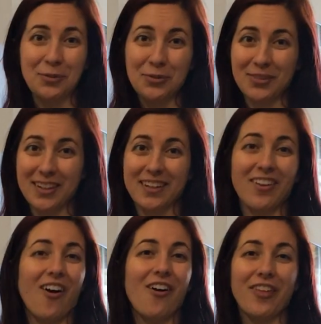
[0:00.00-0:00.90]
moving,
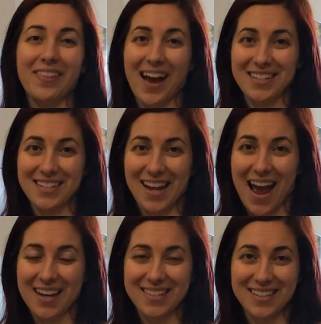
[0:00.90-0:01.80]
all that lactic
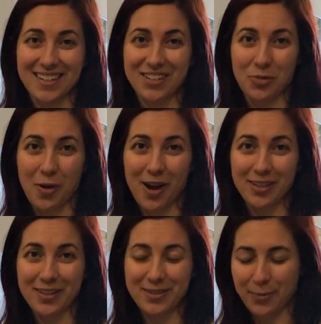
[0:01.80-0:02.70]
acid in your
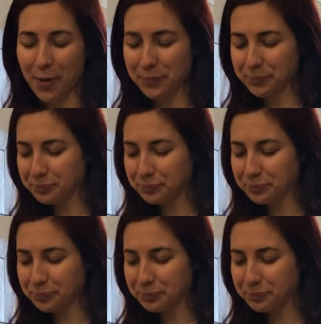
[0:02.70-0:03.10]
body as well.